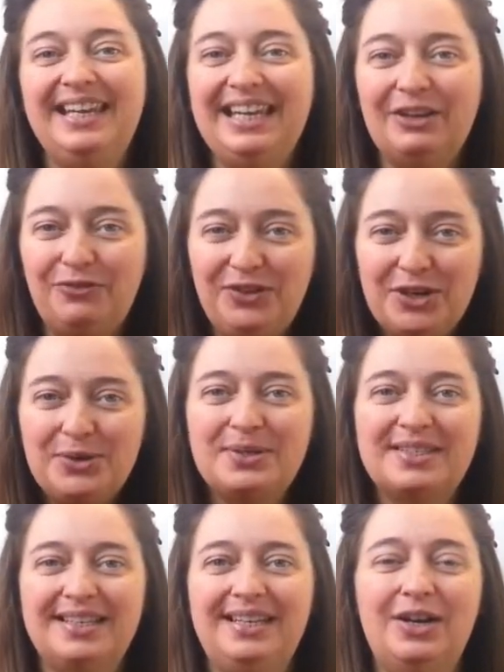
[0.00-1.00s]
If you
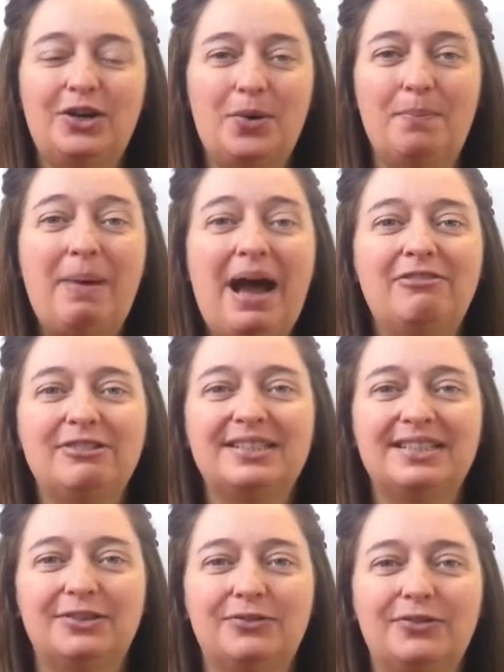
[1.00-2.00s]
see a
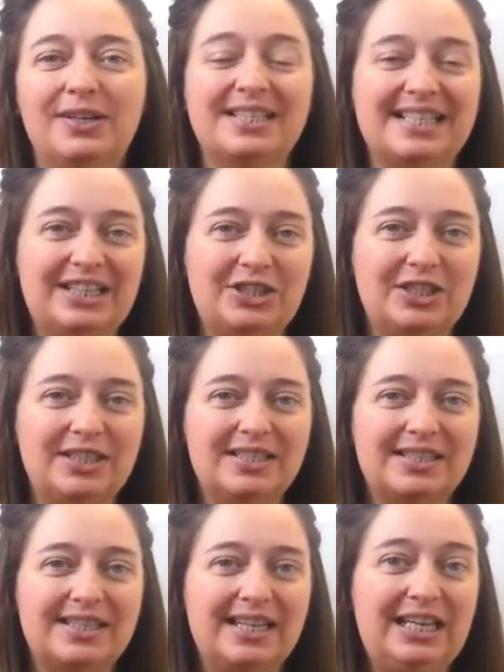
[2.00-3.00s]
comparative
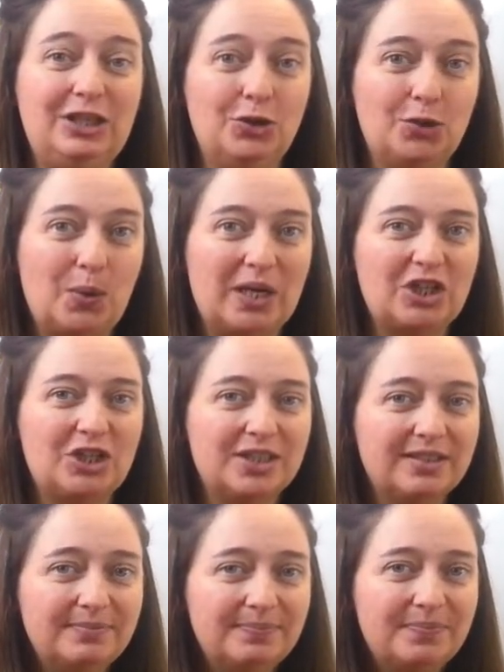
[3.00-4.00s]
sentence in your
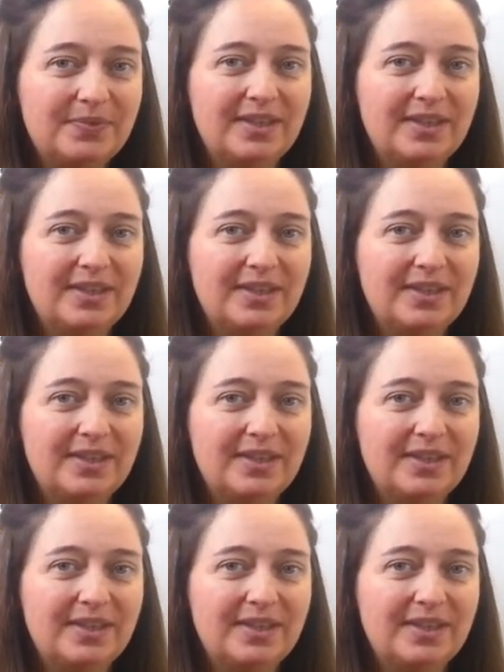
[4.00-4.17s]
question,